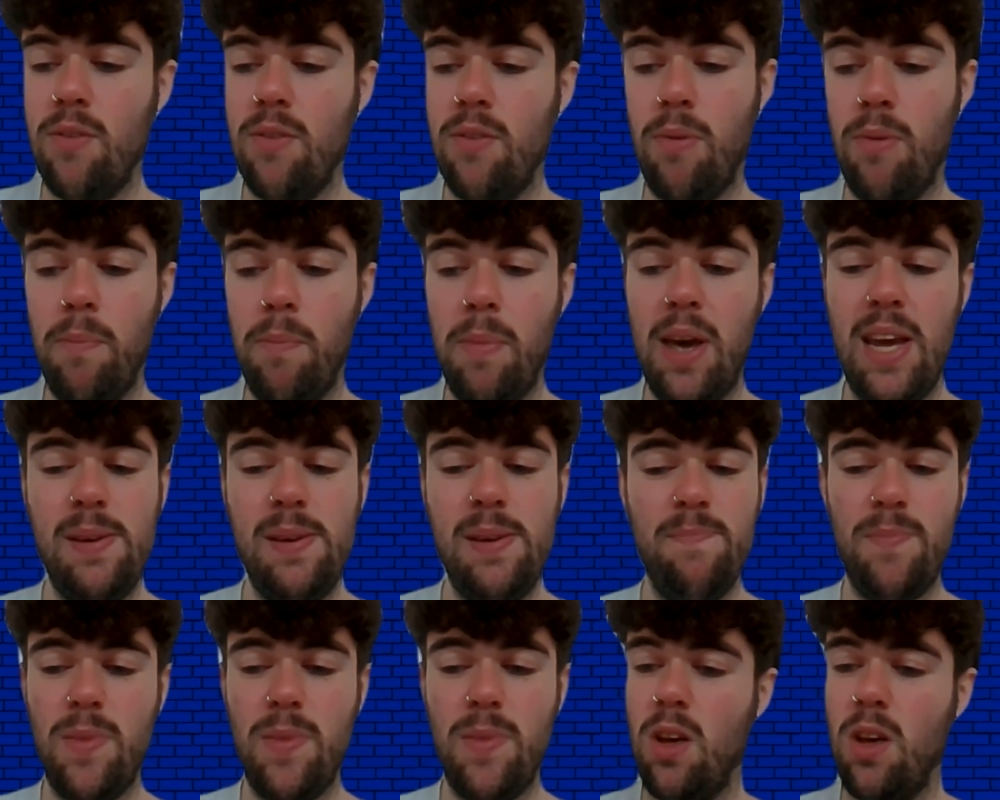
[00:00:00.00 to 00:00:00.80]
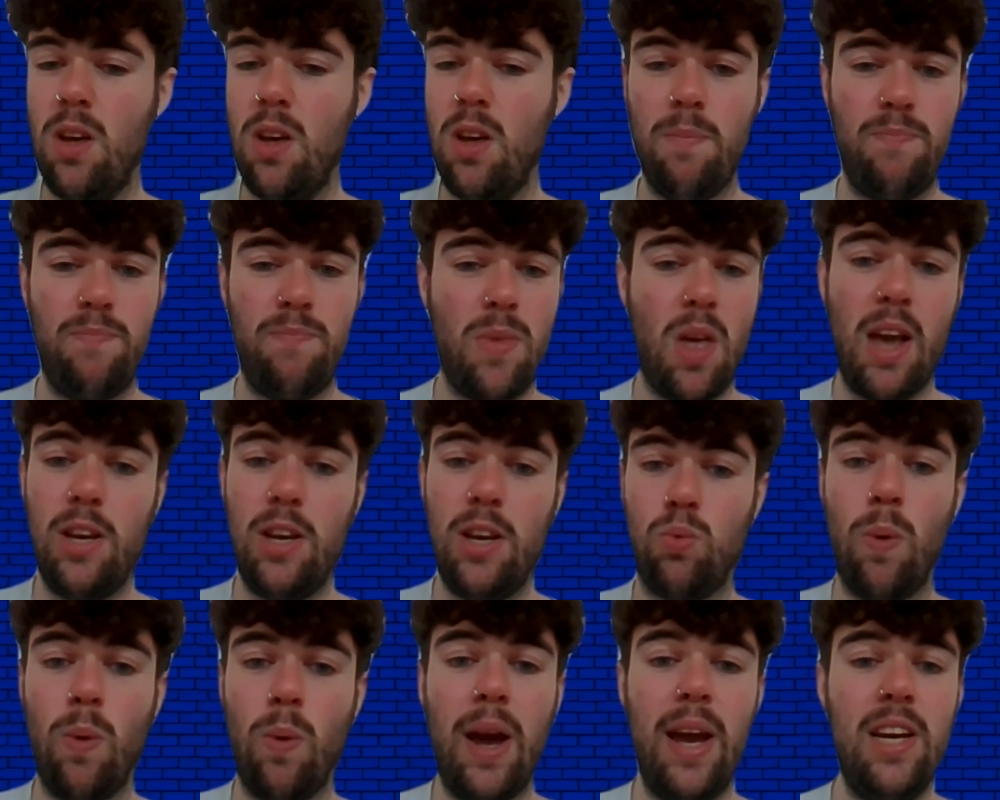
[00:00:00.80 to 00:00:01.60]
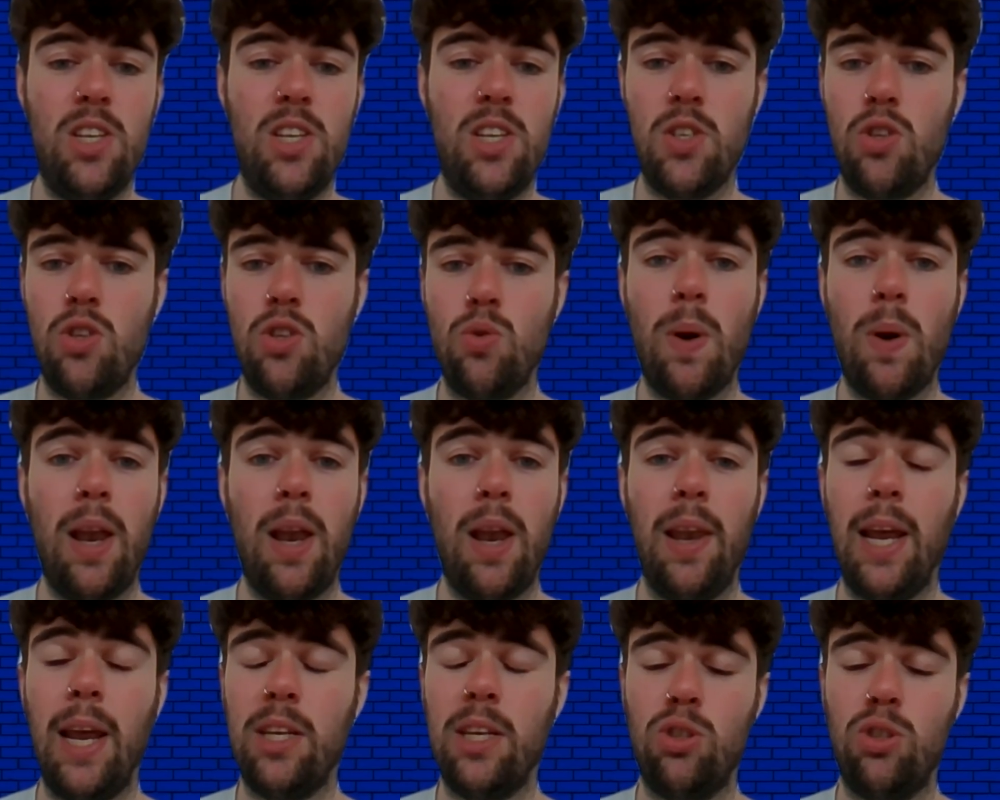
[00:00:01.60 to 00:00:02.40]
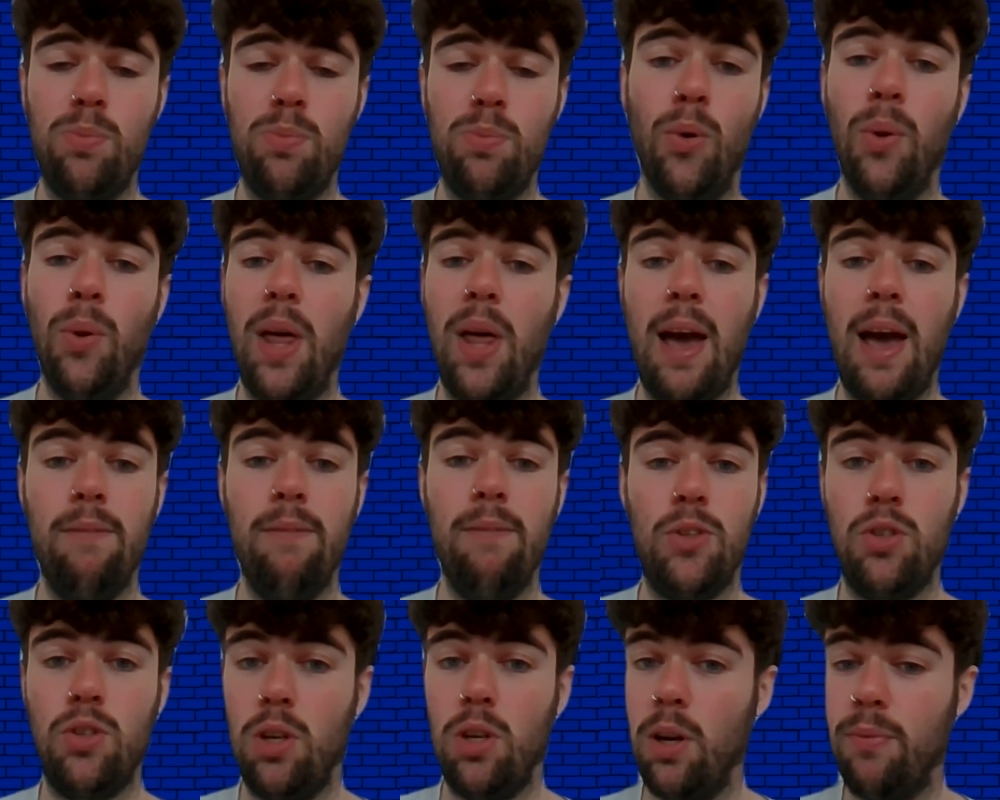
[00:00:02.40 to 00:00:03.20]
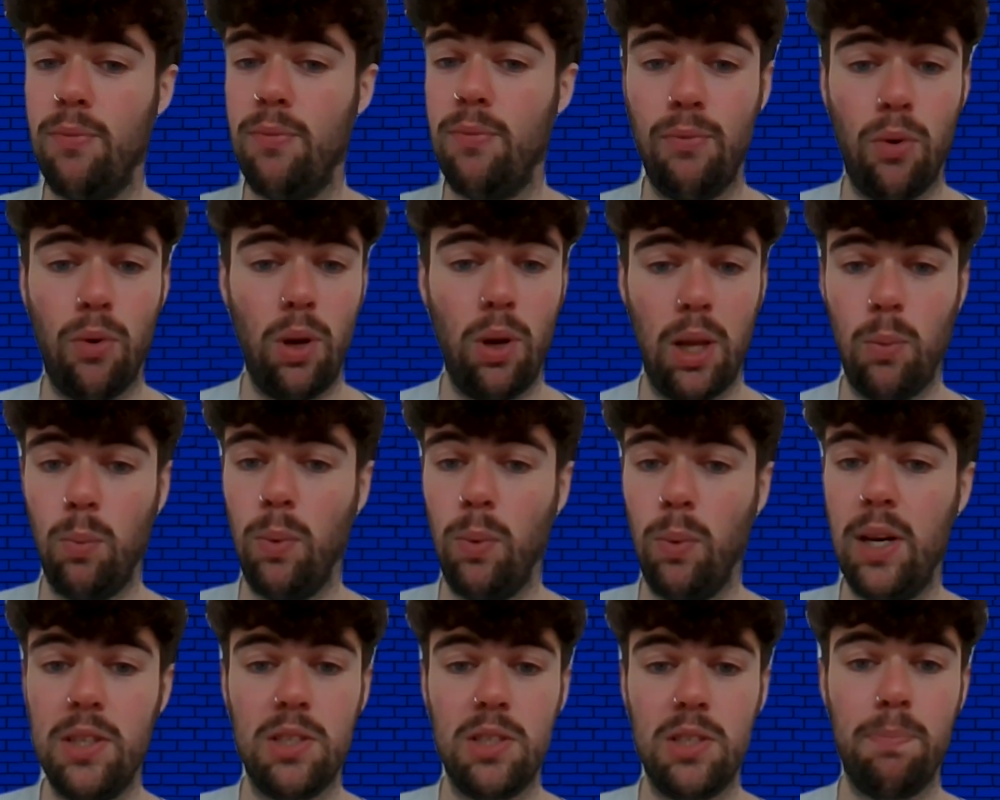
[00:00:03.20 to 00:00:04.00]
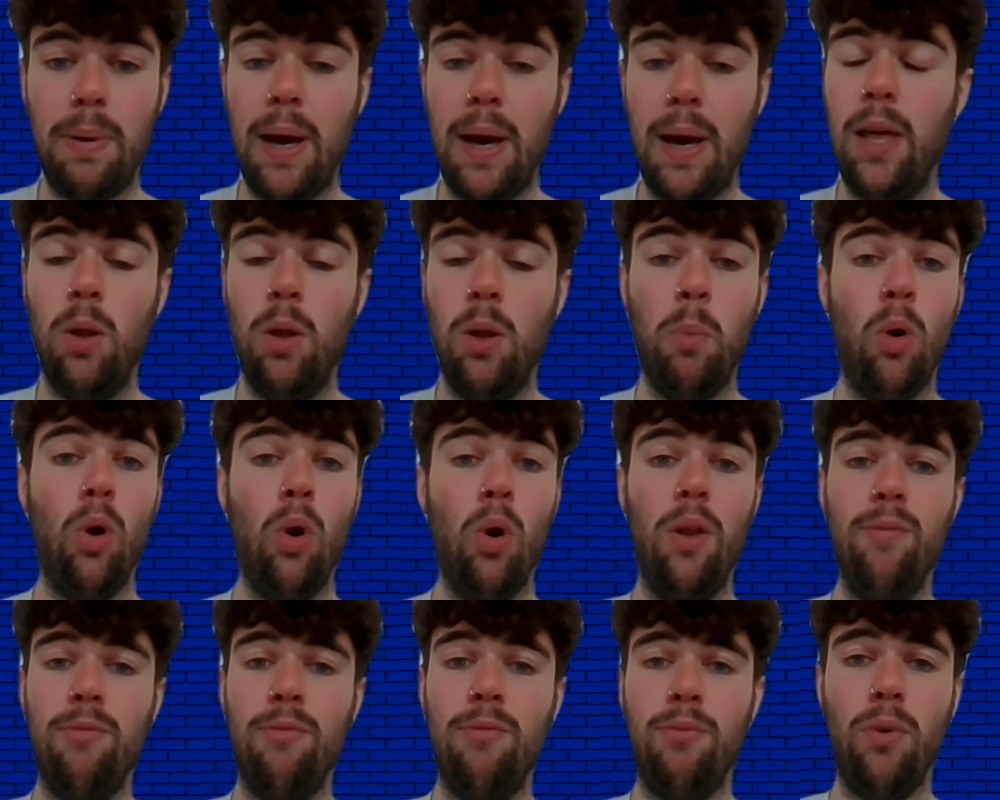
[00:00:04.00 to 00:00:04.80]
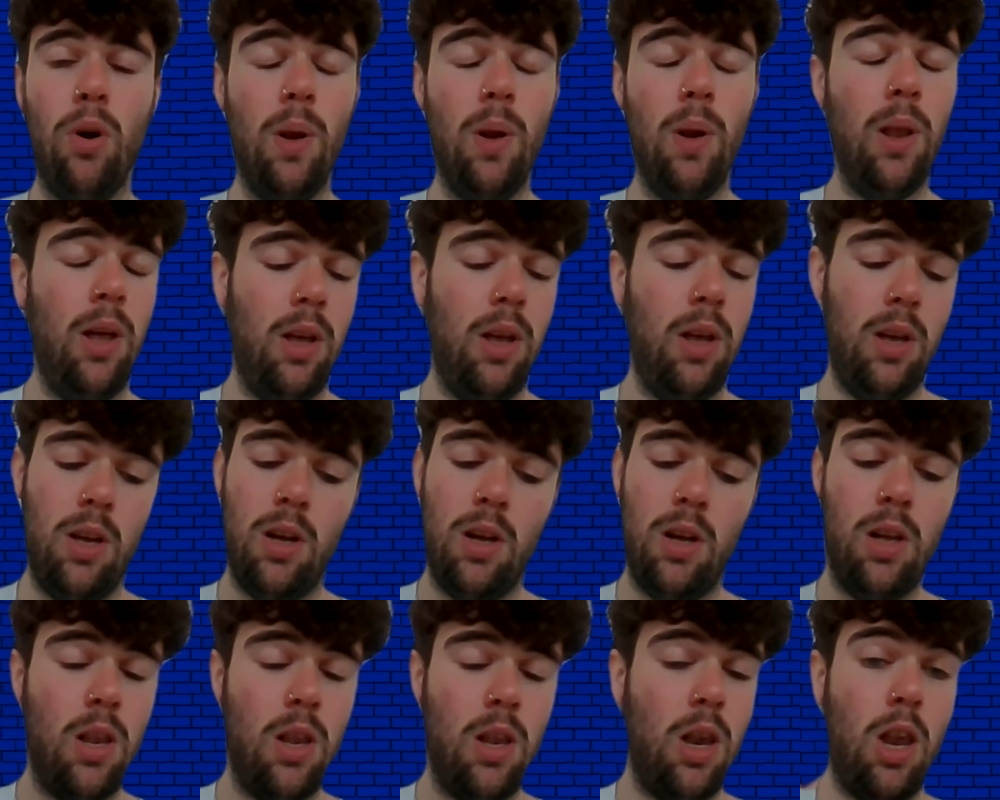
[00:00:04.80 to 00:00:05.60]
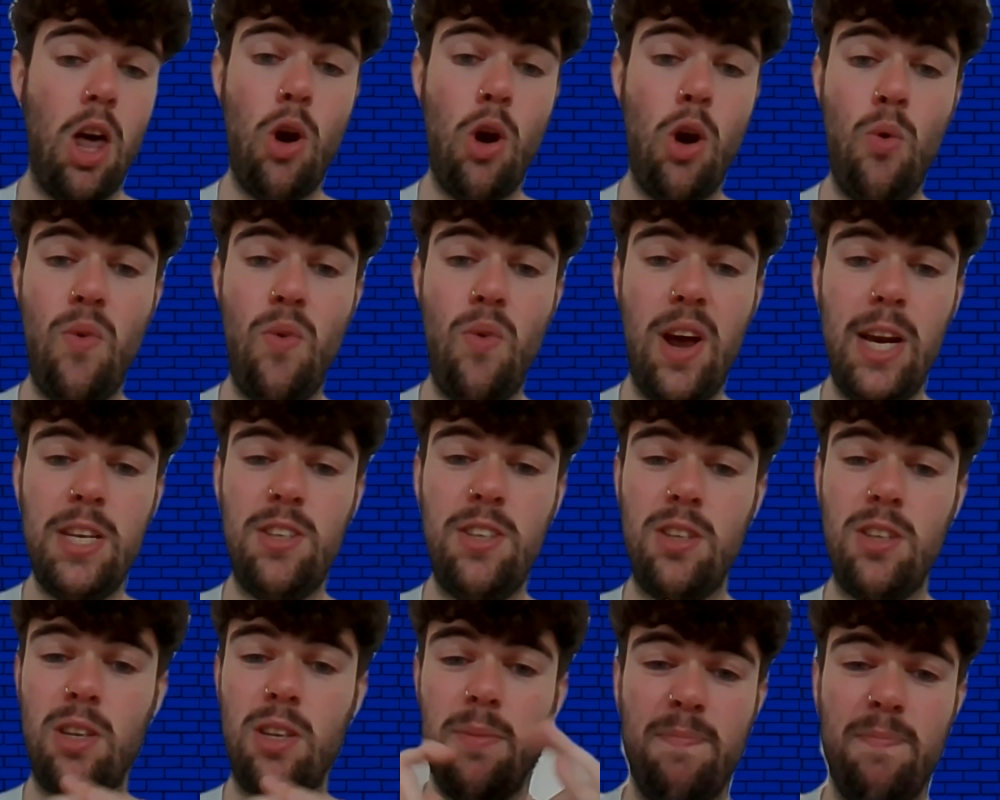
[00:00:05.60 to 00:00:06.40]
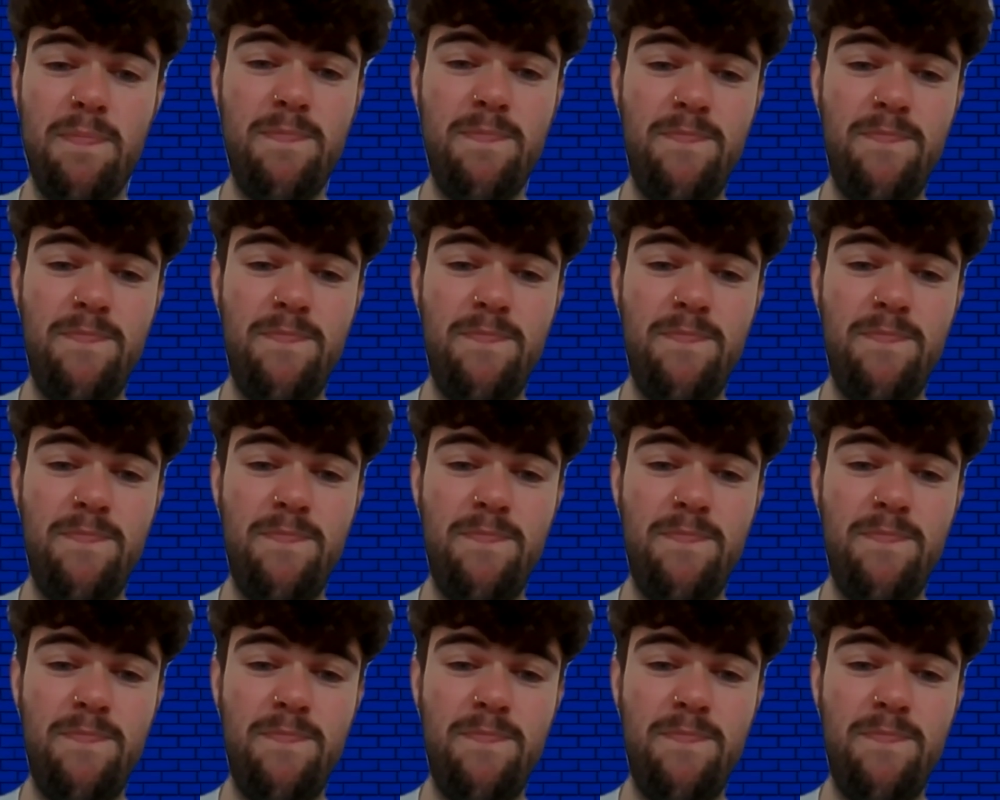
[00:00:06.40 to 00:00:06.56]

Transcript: For me, his wages as well are that small that Everton are fully willing to pay them all in full. Low risk.